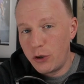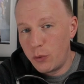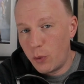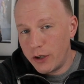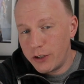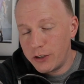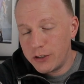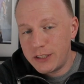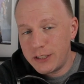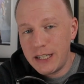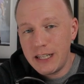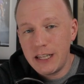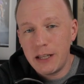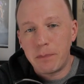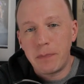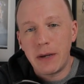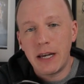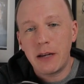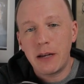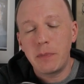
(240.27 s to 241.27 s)
You understand the
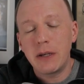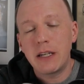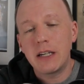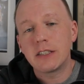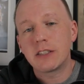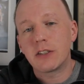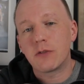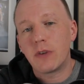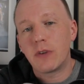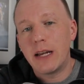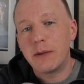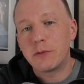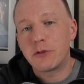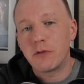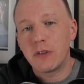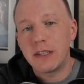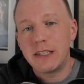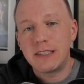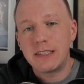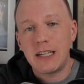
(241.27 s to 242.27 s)
pick because the Rams
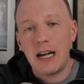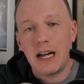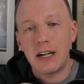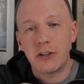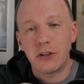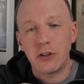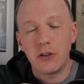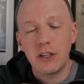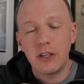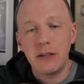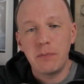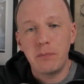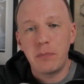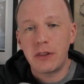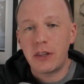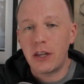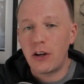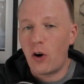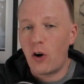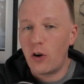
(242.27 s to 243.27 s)
released Todd Gurley,
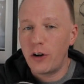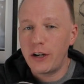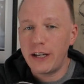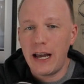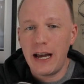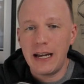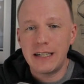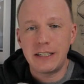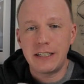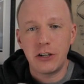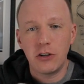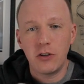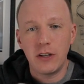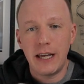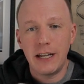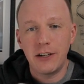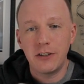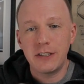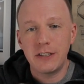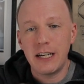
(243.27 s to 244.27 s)
but they already had Darryl
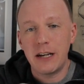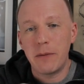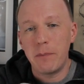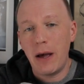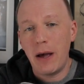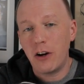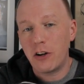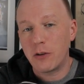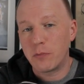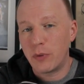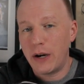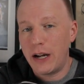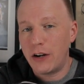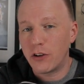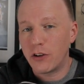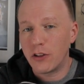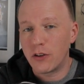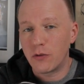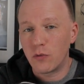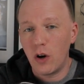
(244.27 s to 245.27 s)
Henderson and Malcolm Brown
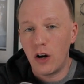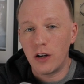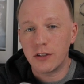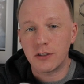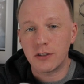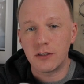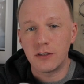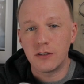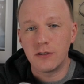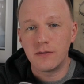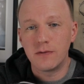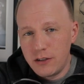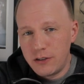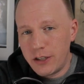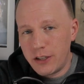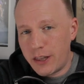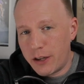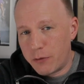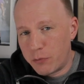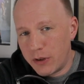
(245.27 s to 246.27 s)
on the roster.
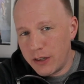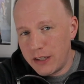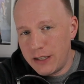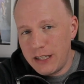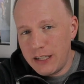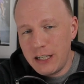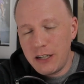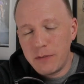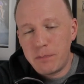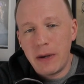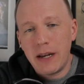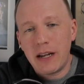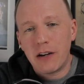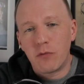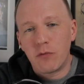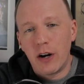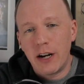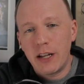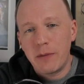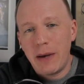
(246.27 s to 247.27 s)
Did they really need to pick a
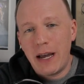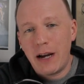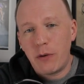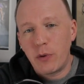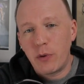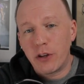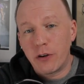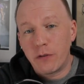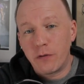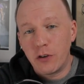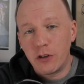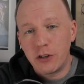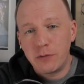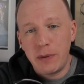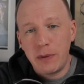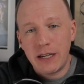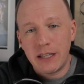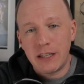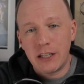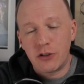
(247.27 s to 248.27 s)
running back with their first
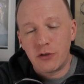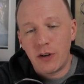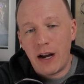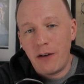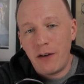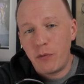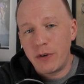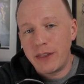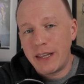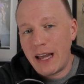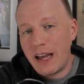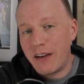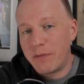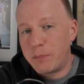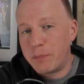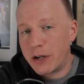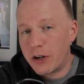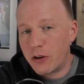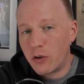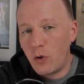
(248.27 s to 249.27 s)
pick in the draft when they had
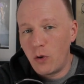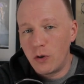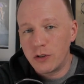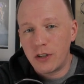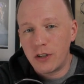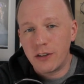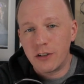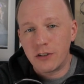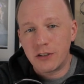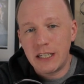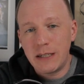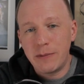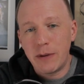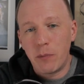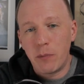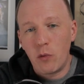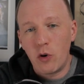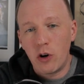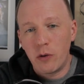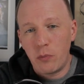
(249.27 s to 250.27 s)
bigger holes on their team at
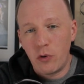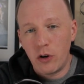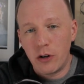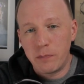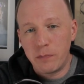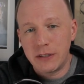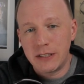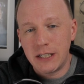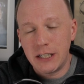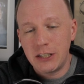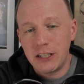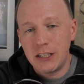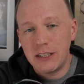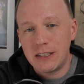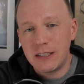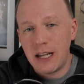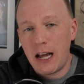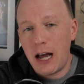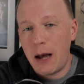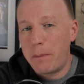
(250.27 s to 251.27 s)
more important
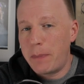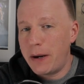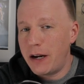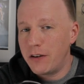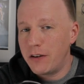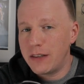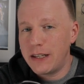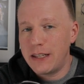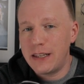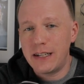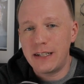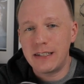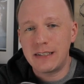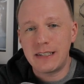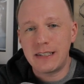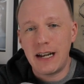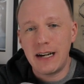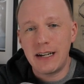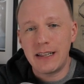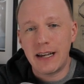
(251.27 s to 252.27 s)
positions? Apparently they
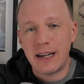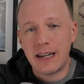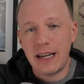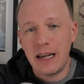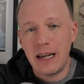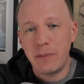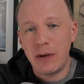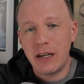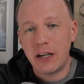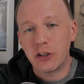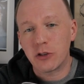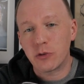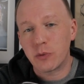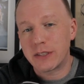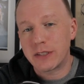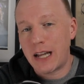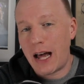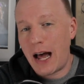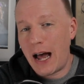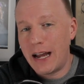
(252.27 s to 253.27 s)
decided that Cam Akers
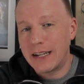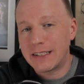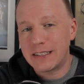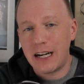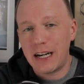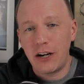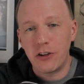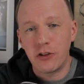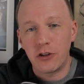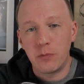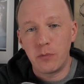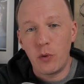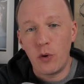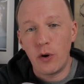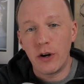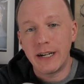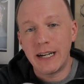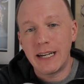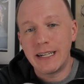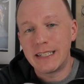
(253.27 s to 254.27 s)
was the highest guy on their
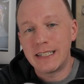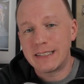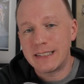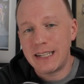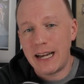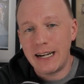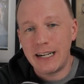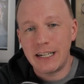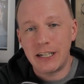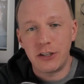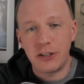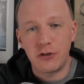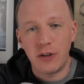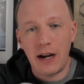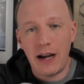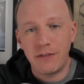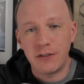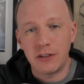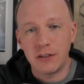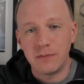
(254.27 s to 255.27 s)
board and decided to
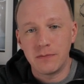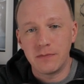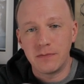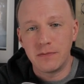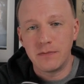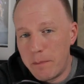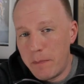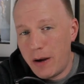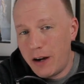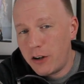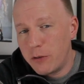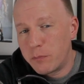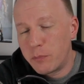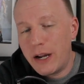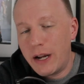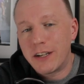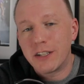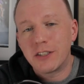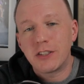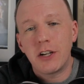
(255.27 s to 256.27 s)
draft him. Malcolm
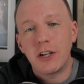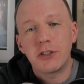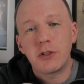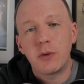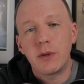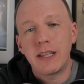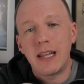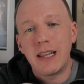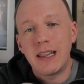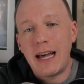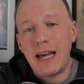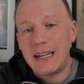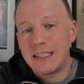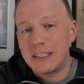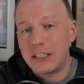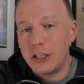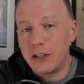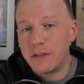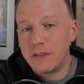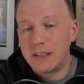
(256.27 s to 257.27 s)
Brown is also in the
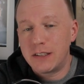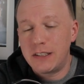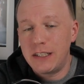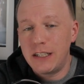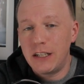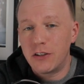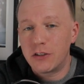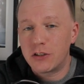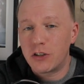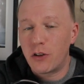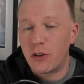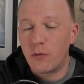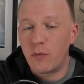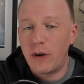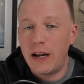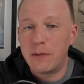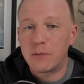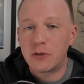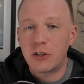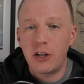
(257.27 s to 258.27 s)
last year of his deal, so the
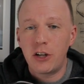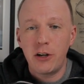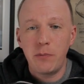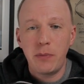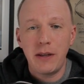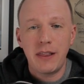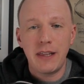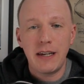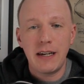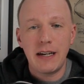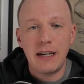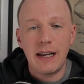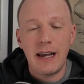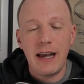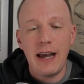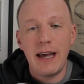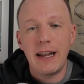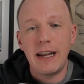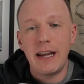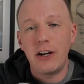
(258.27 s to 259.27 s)
Rams could have been thinking
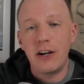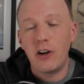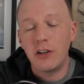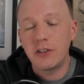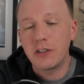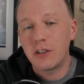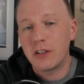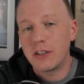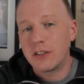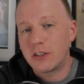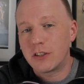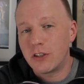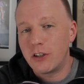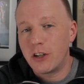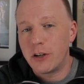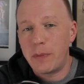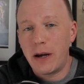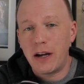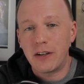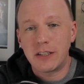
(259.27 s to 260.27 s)
ahead and also concerned
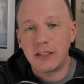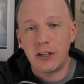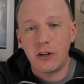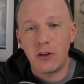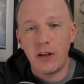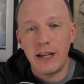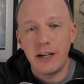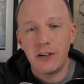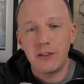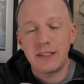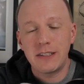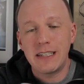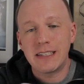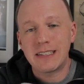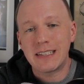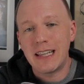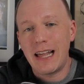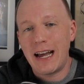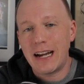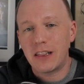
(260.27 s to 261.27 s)
about Darryl
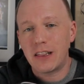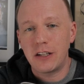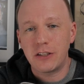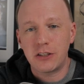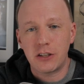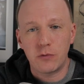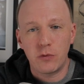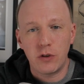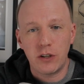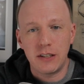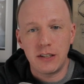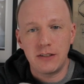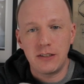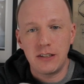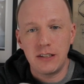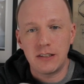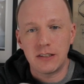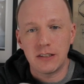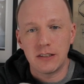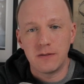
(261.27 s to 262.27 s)
Henderson's lackluster rookie
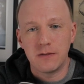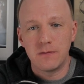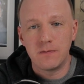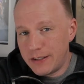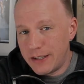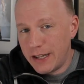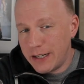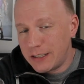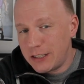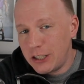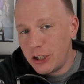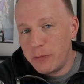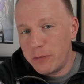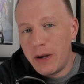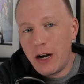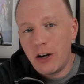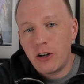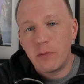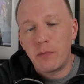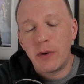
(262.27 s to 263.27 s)
season. Next year,
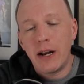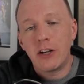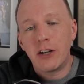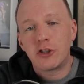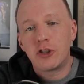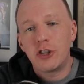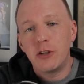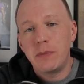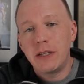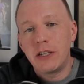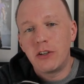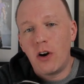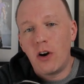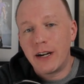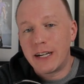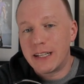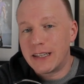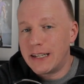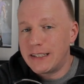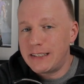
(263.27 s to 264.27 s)
Malcolm Brown should be
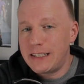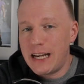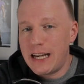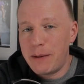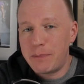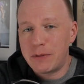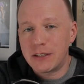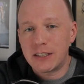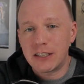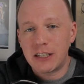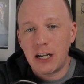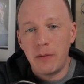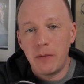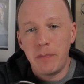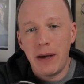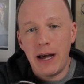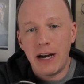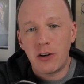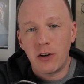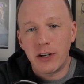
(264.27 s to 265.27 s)
gone unless he happens to come
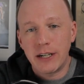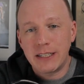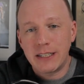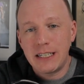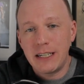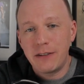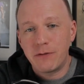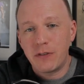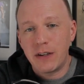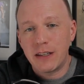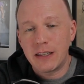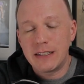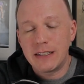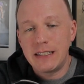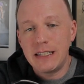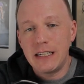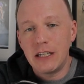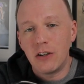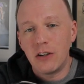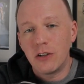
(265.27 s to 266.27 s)
back on a team-friendly
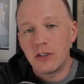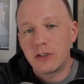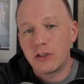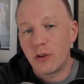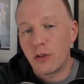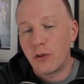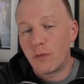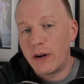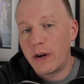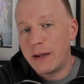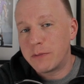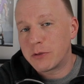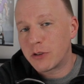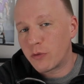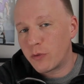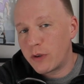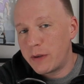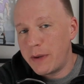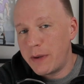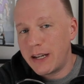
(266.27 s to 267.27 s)
deal, so the Rams'
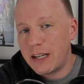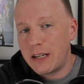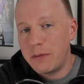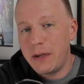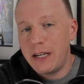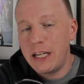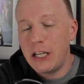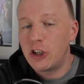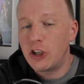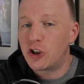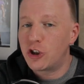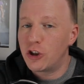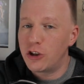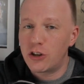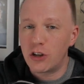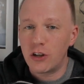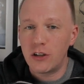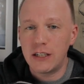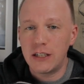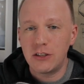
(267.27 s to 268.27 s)
3-man committee should
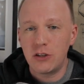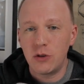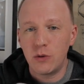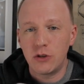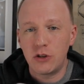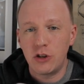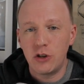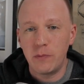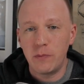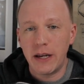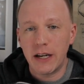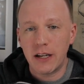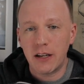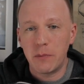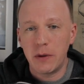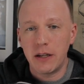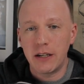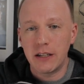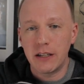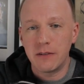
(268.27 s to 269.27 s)
turn into a 2-man
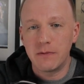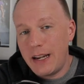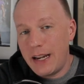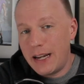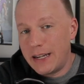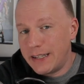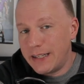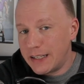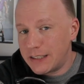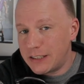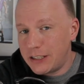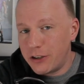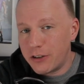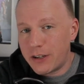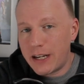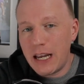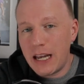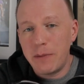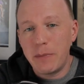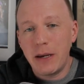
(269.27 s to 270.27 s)
committee. And next year,
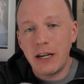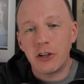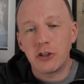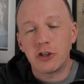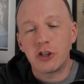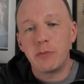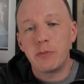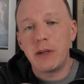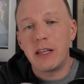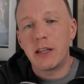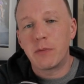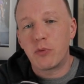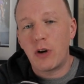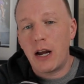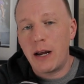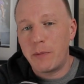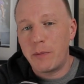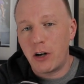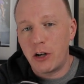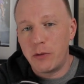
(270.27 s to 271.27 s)
Cam Akers should be the
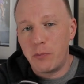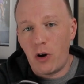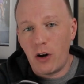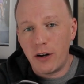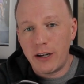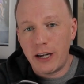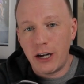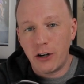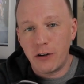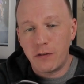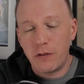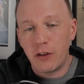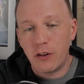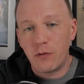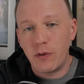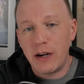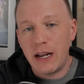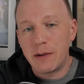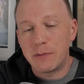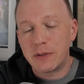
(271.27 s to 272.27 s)
primary ball carrier for the
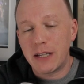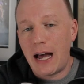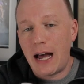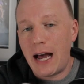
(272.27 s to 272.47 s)
Rams.